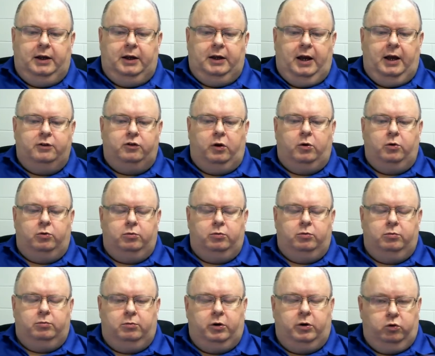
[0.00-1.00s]
And so,
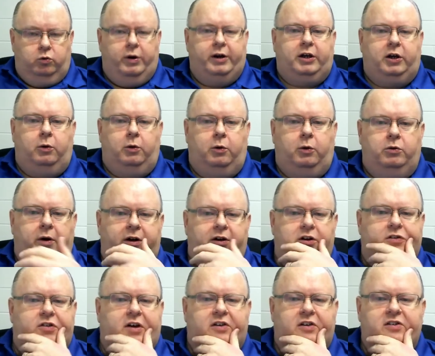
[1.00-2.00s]
Rick, you
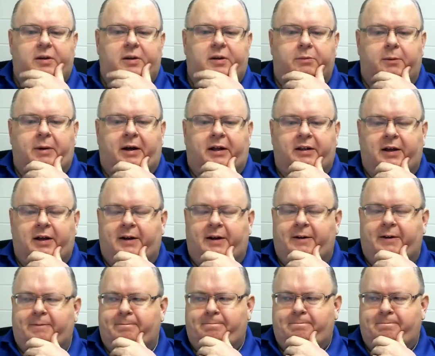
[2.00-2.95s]
wanted to say something about that?